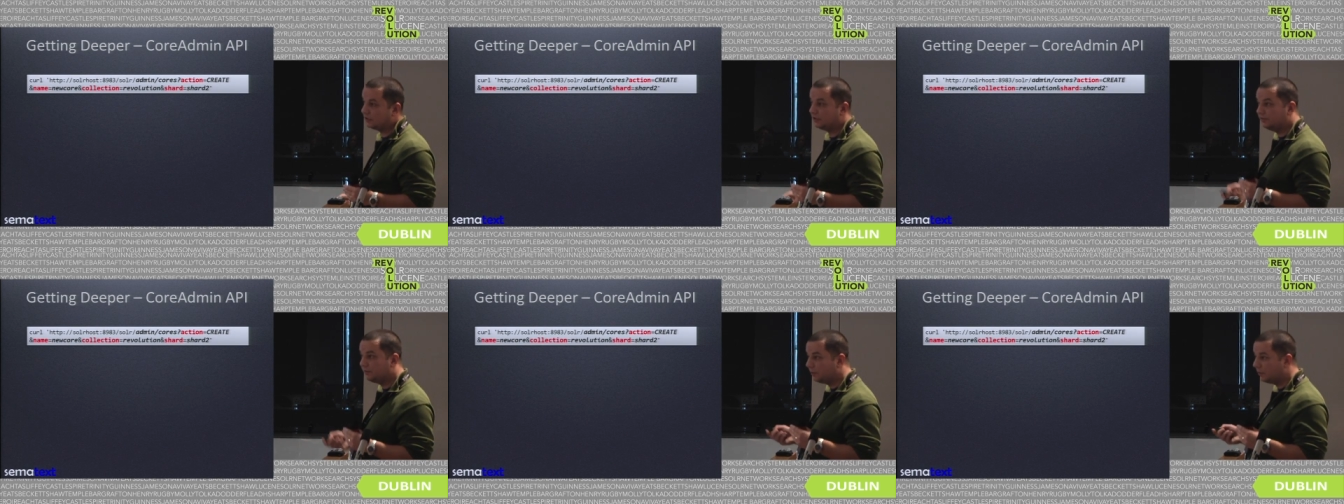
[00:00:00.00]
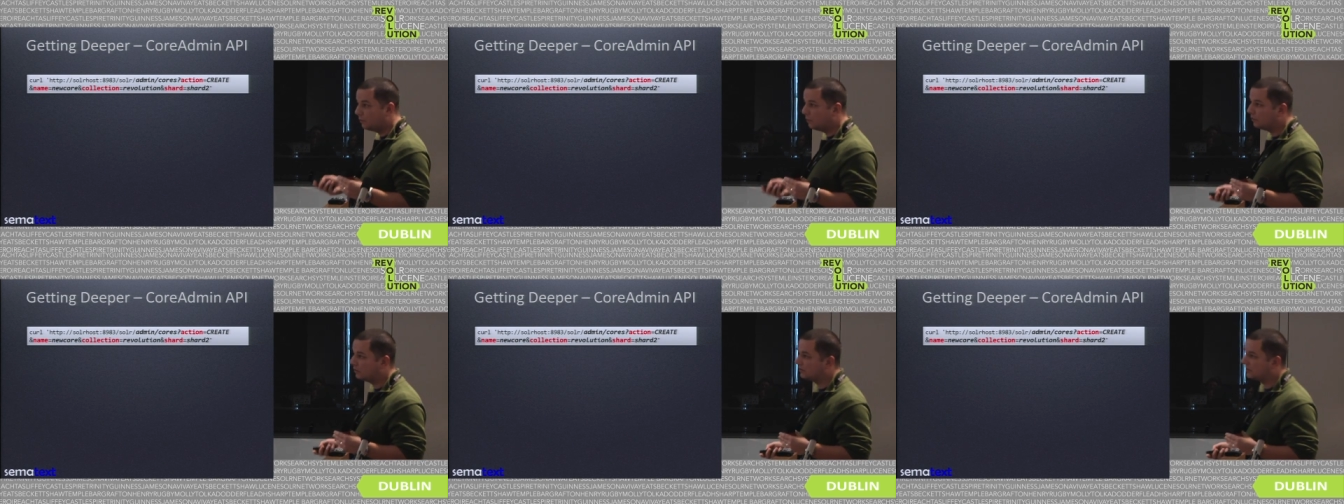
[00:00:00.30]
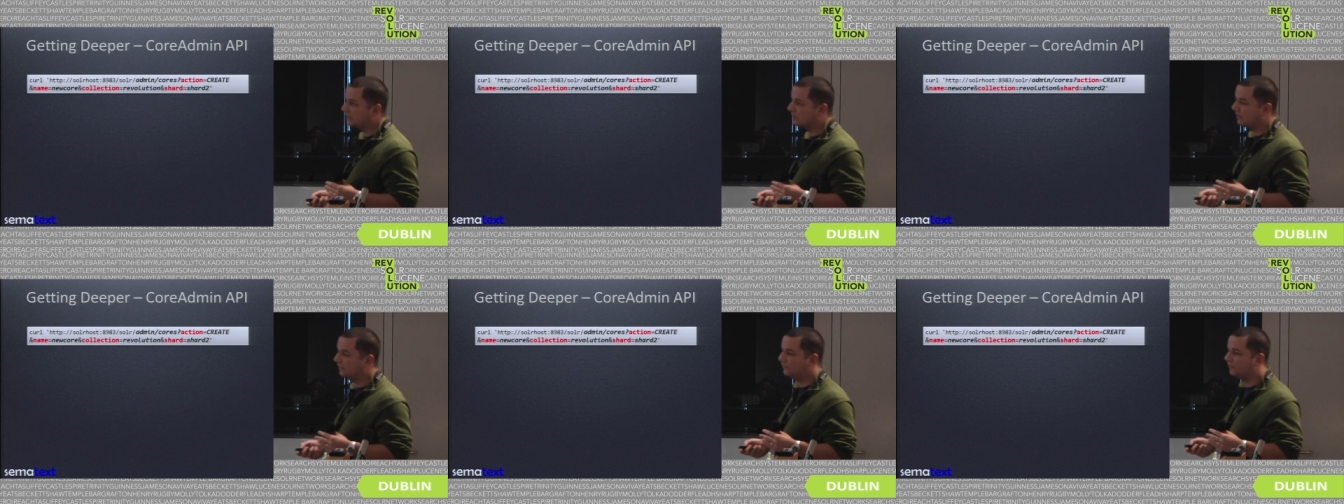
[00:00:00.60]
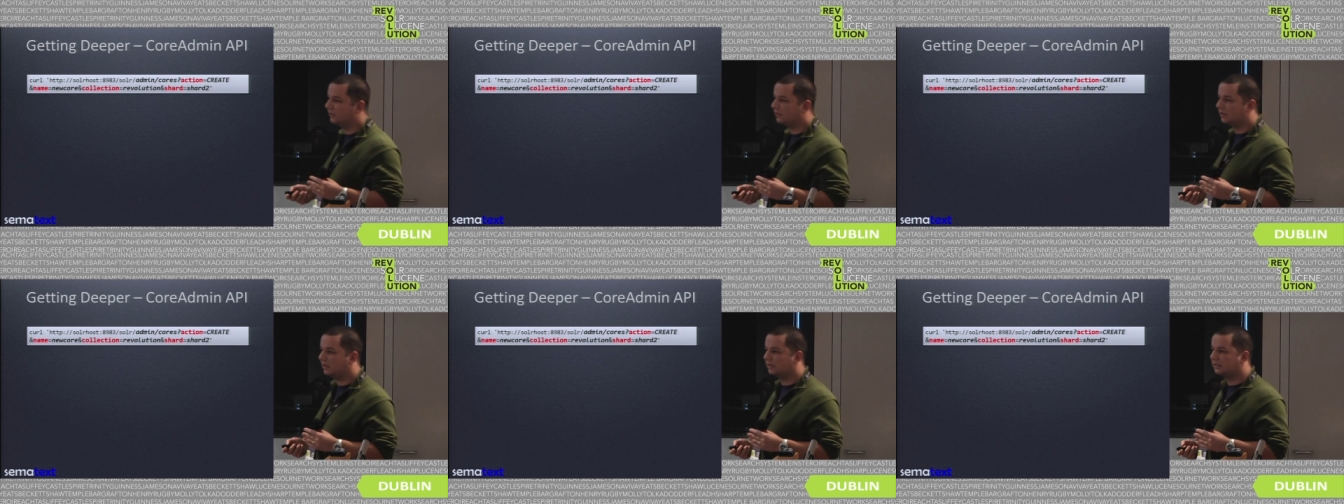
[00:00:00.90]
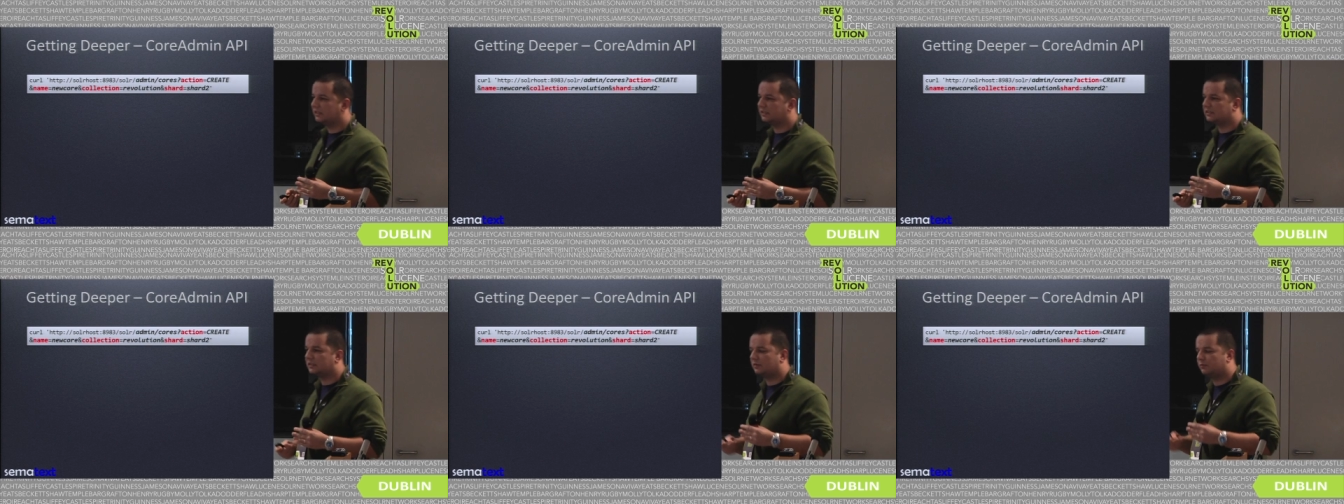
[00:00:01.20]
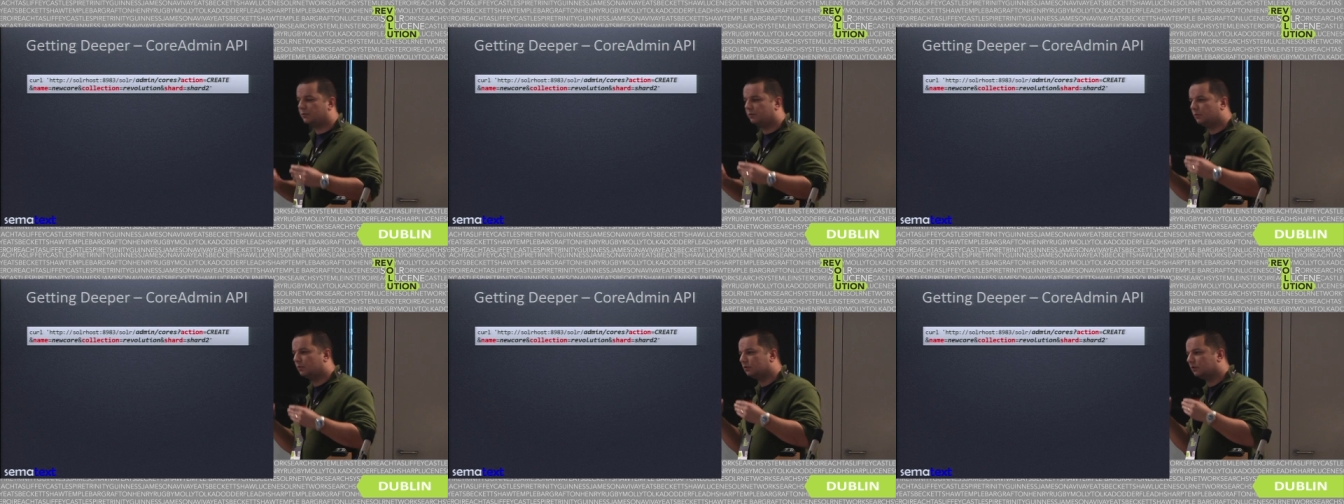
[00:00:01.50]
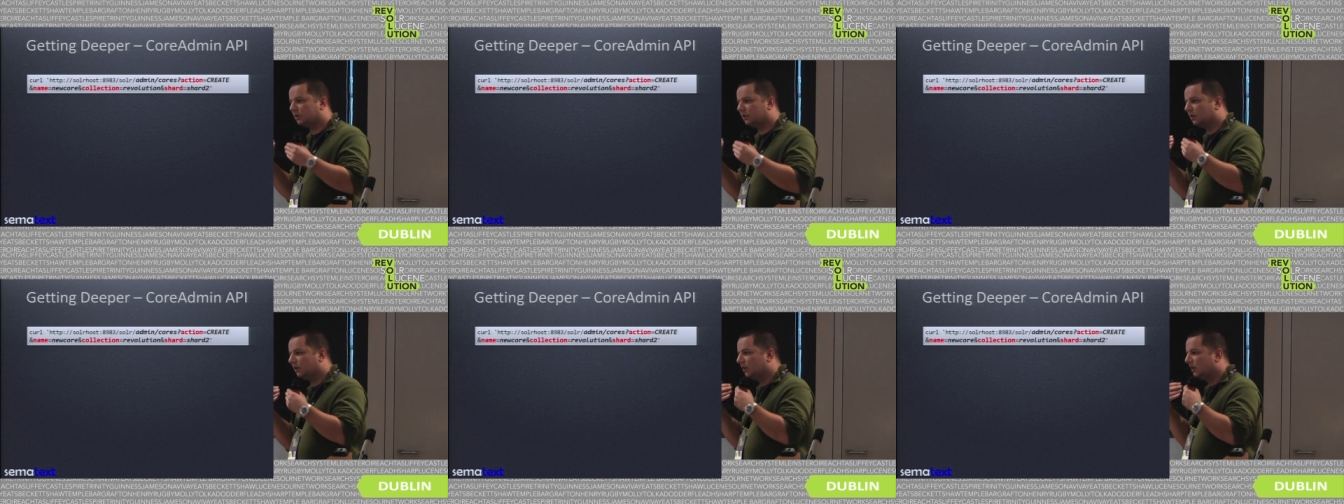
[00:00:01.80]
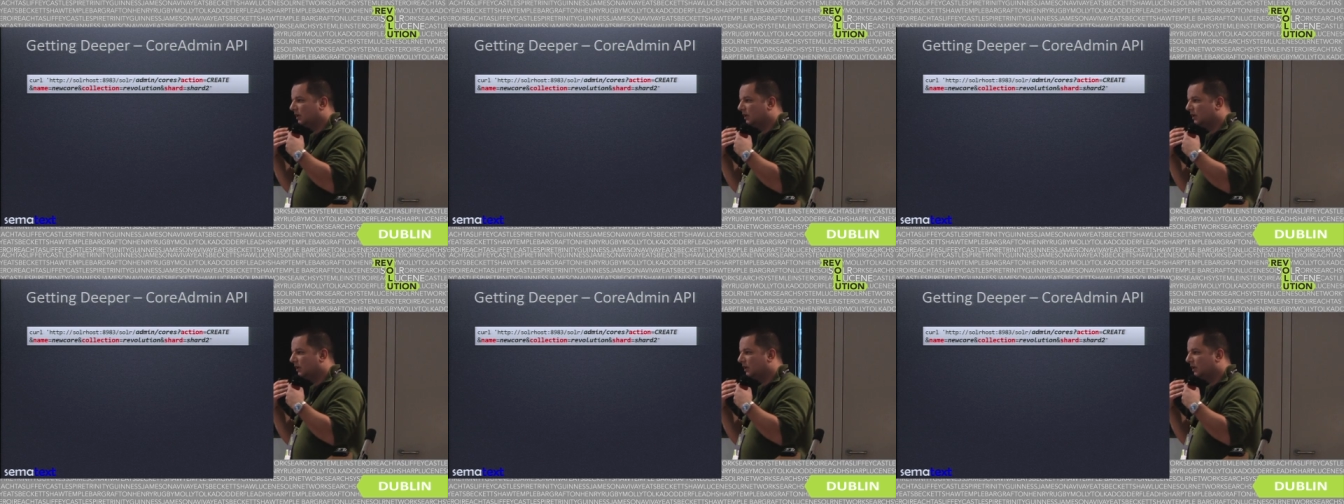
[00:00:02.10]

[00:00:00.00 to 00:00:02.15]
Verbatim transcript: If we want something like this and we want the